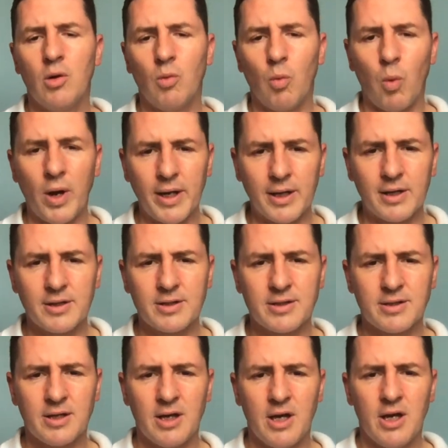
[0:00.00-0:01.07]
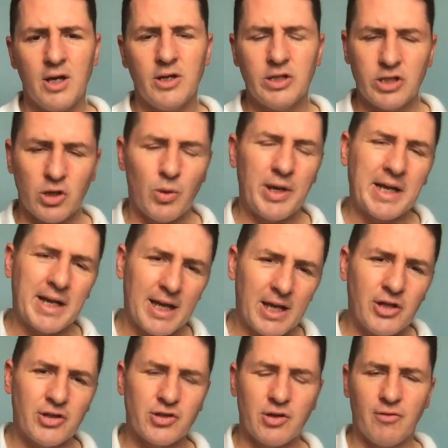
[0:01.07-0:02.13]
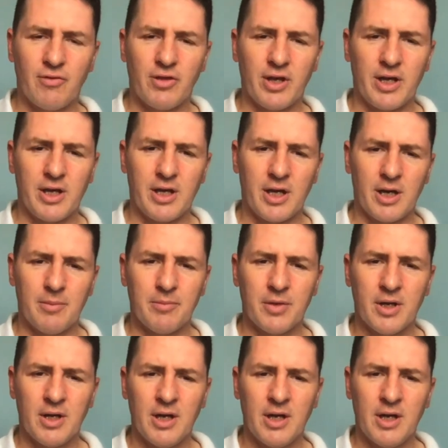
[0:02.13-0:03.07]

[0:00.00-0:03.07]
weeks doing each of the